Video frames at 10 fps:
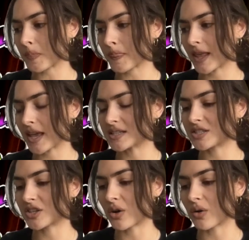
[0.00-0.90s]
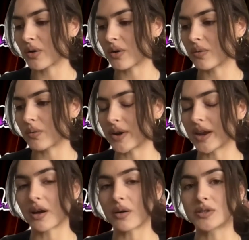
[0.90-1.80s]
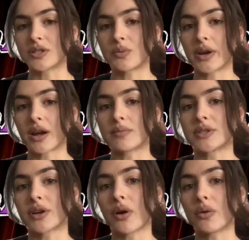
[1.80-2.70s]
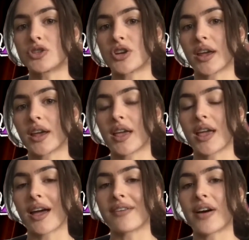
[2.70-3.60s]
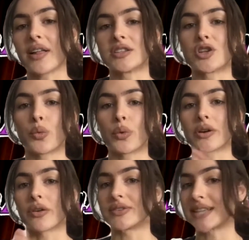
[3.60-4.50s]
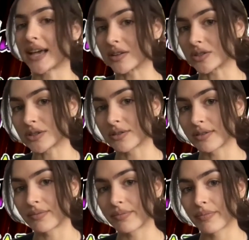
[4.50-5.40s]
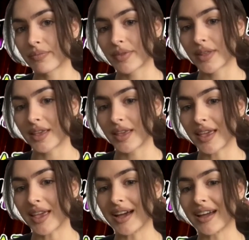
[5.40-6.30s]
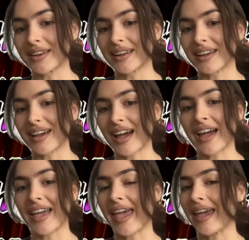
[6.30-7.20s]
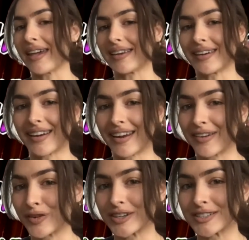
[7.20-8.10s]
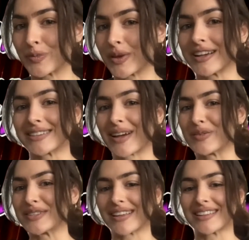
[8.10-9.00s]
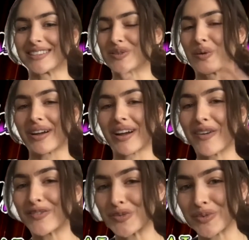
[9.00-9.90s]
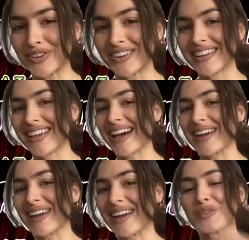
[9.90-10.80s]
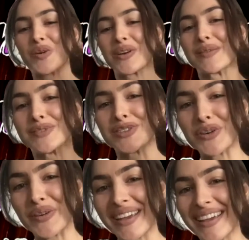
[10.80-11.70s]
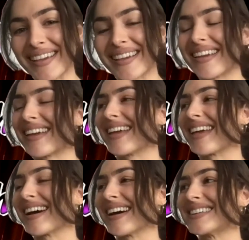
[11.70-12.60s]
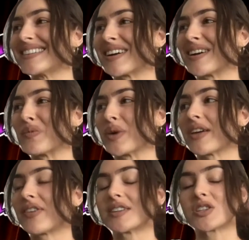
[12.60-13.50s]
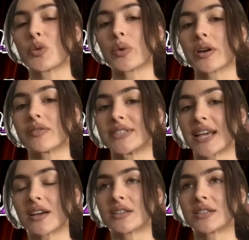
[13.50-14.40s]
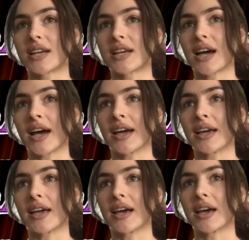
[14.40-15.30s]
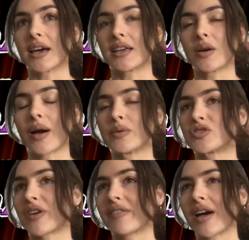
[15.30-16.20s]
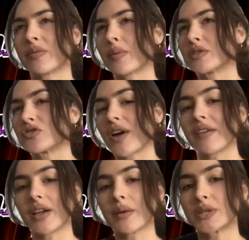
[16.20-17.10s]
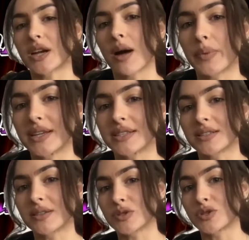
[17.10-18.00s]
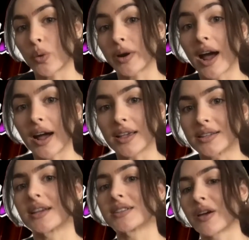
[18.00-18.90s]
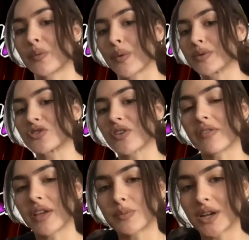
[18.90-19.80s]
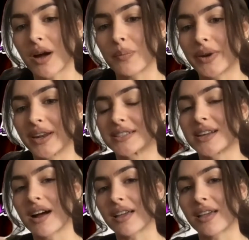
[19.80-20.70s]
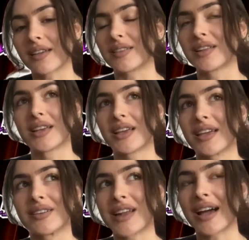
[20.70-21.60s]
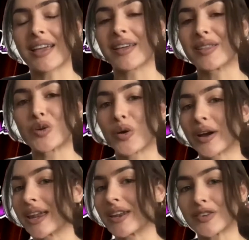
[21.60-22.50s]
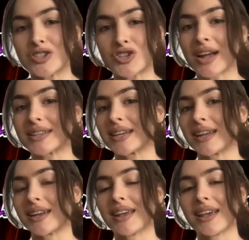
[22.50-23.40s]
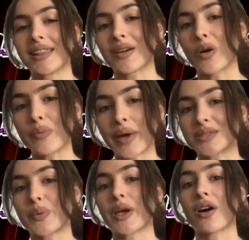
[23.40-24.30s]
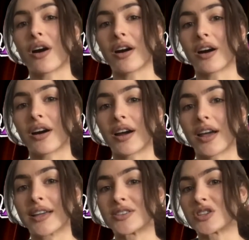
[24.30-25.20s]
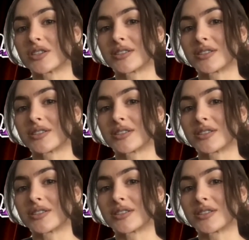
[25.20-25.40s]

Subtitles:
And so when it comes to coaching, I fell into the world of sales. And I hated it at first, because I was like, this is so uncomfortable. I don't know what I'm doing. And when I fell into the world of sales, I remember driving up to companies, because it was door knocking sales. I remember driving up to companies, knocking on the door, getting rejected, and then going back to my car and just,